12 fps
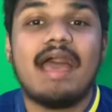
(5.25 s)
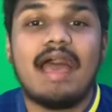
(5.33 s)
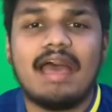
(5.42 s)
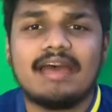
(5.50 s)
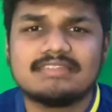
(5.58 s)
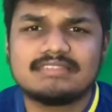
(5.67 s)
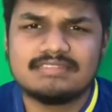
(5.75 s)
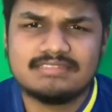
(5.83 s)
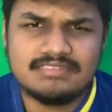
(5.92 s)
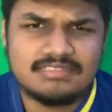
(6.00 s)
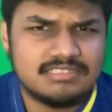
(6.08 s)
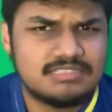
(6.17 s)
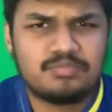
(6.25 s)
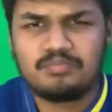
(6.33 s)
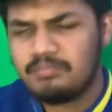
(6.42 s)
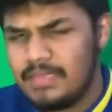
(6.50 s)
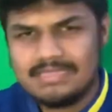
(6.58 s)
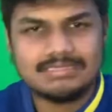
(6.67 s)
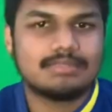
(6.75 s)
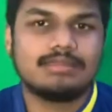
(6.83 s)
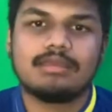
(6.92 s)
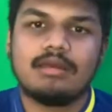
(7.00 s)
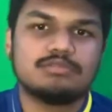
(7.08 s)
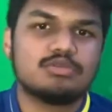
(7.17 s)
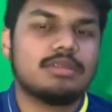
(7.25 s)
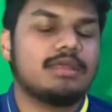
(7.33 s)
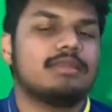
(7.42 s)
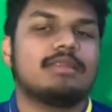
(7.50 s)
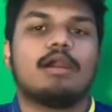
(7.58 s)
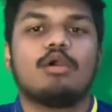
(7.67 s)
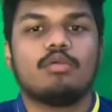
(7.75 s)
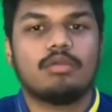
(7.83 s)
as the season has basically come to an end now.